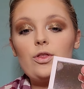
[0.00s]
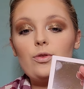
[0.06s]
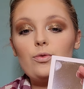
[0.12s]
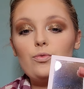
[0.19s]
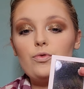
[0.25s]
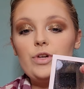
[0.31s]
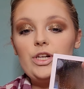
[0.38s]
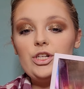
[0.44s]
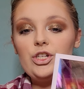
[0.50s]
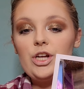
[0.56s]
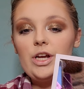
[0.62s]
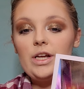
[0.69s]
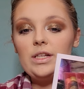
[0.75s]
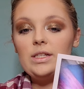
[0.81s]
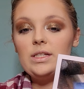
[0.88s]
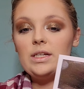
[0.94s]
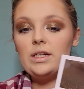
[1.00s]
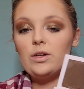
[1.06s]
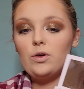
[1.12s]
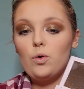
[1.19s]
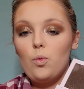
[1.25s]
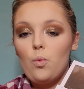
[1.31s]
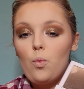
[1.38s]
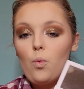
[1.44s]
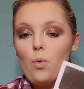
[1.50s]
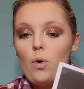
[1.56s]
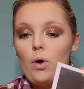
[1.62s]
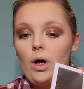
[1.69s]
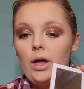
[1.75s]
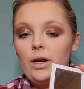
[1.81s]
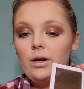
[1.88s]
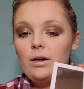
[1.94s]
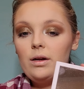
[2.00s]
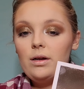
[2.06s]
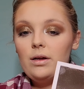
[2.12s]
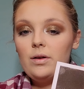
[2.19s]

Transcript: 3 shades in 1,